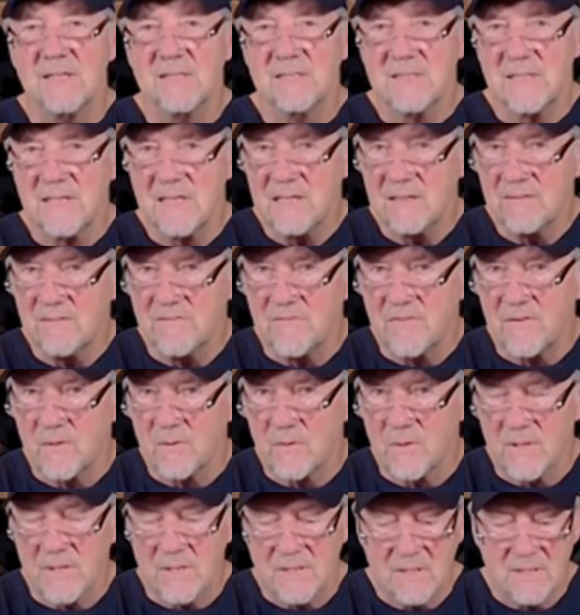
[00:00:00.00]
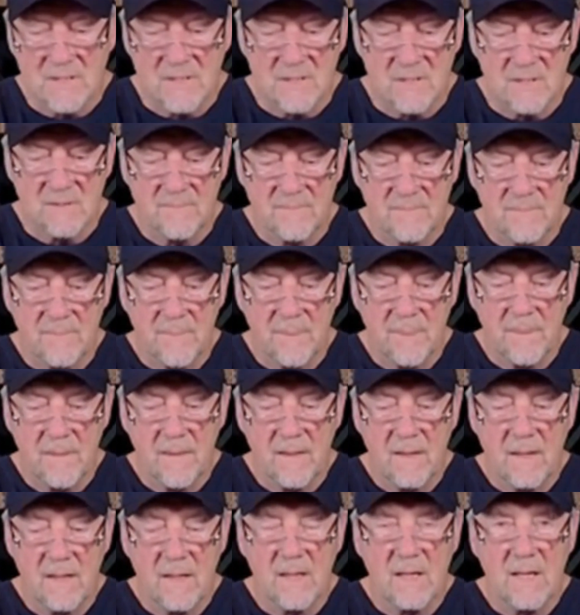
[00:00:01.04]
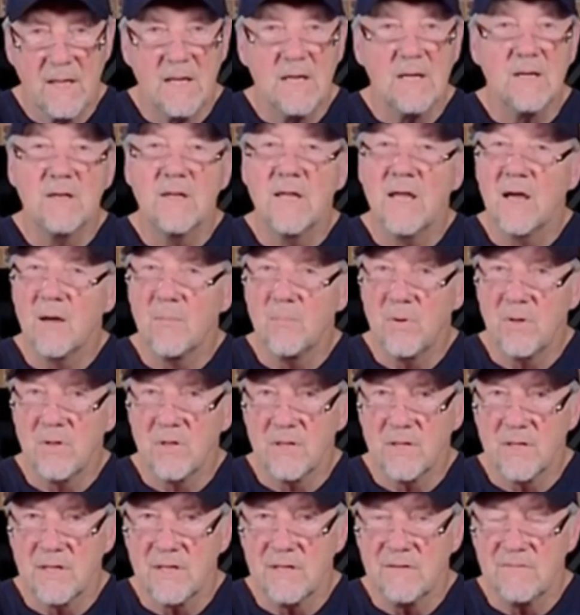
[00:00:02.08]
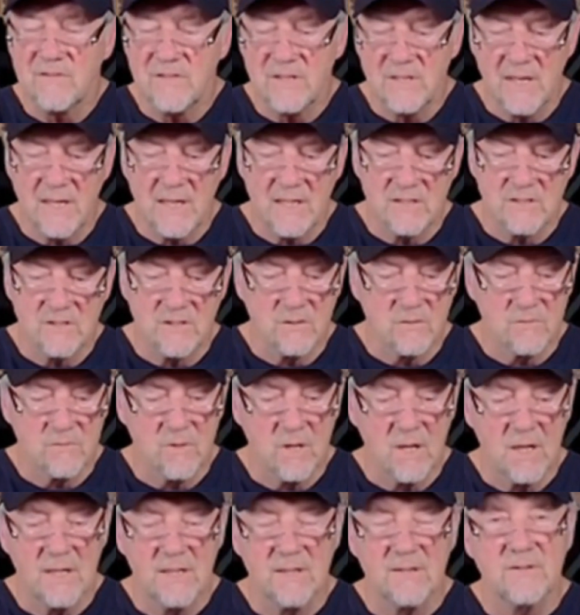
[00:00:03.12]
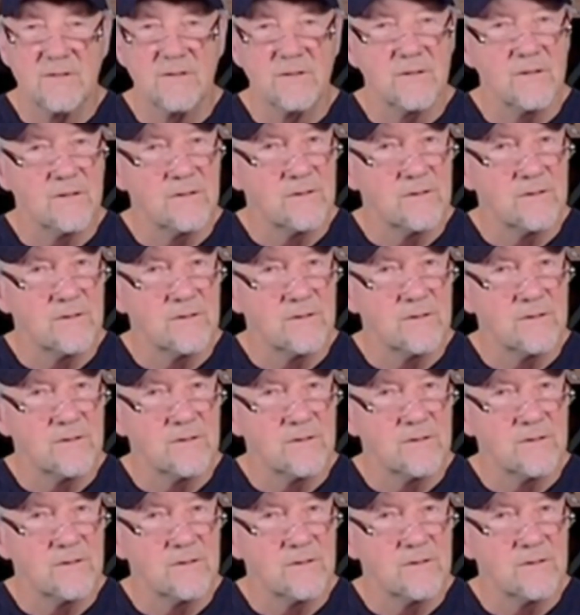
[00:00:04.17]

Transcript: its influence, it now believes it has the right to